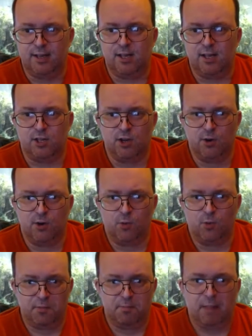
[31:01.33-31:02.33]
Is going to
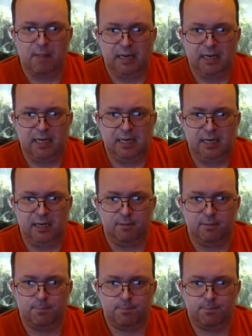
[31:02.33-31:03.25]
want manky.